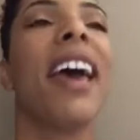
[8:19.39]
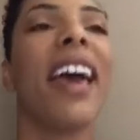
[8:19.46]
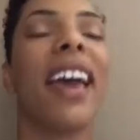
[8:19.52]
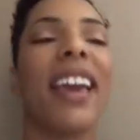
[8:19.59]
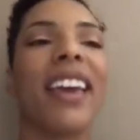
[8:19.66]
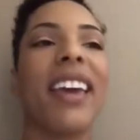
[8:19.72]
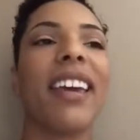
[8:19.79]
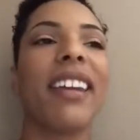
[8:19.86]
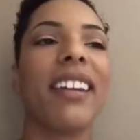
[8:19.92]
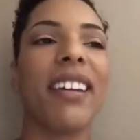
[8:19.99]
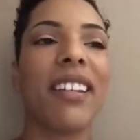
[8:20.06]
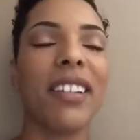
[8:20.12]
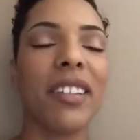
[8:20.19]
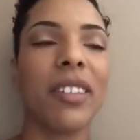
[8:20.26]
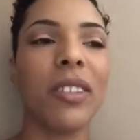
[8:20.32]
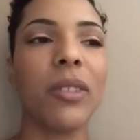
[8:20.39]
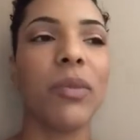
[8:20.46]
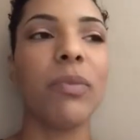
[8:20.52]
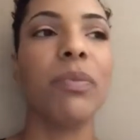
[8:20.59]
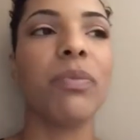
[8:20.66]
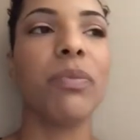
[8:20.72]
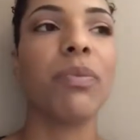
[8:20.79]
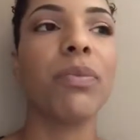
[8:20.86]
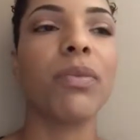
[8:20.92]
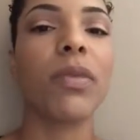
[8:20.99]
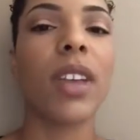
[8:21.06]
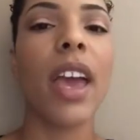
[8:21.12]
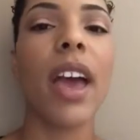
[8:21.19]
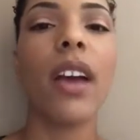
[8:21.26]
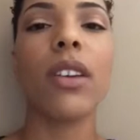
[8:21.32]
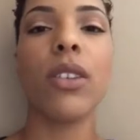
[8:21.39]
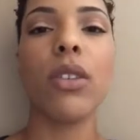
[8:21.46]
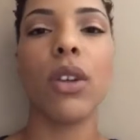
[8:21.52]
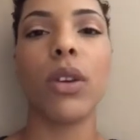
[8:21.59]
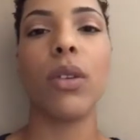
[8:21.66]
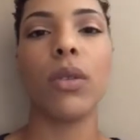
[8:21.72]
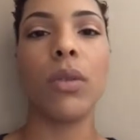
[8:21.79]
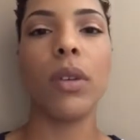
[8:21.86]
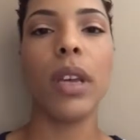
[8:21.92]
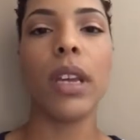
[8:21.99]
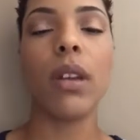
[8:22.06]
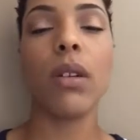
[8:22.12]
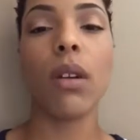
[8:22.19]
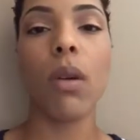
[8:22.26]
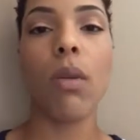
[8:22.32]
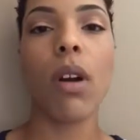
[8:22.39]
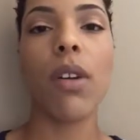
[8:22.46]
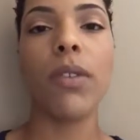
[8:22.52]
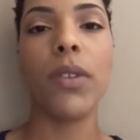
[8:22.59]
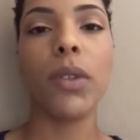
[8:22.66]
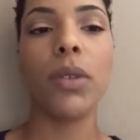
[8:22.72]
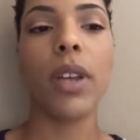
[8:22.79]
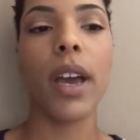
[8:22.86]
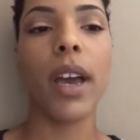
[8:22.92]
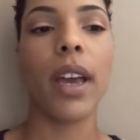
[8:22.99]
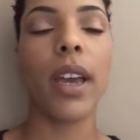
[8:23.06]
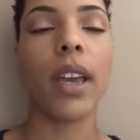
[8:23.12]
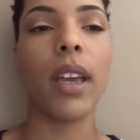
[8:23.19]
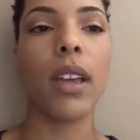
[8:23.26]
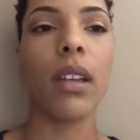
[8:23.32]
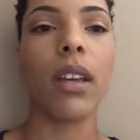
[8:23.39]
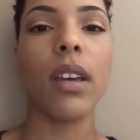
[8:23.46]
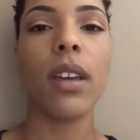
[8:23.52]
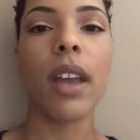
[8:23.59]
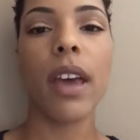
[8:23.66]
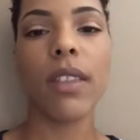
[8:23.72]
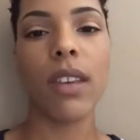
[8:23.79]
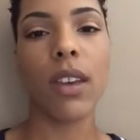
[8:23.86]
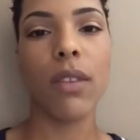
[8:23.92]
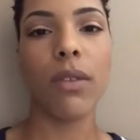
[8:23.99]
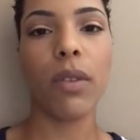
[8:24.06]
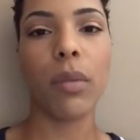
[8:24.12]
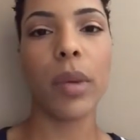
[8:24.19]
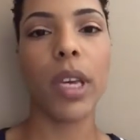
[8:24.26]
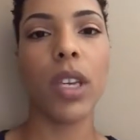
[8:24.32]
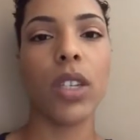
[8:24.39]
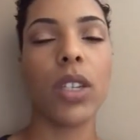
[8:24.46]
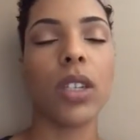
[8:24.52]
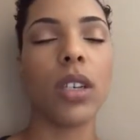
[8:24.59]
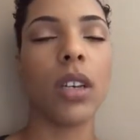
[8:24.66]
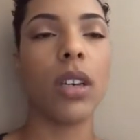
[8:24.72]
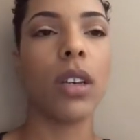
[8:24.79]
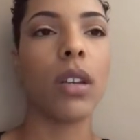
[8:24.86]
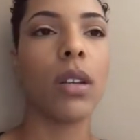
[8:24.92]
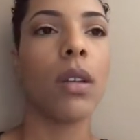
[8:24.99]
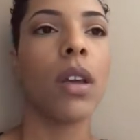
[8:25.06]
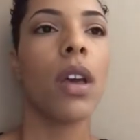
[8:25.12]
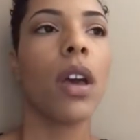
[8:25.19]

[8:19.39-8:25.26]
And how, you know, eating a raw food diet cut out the inflammation,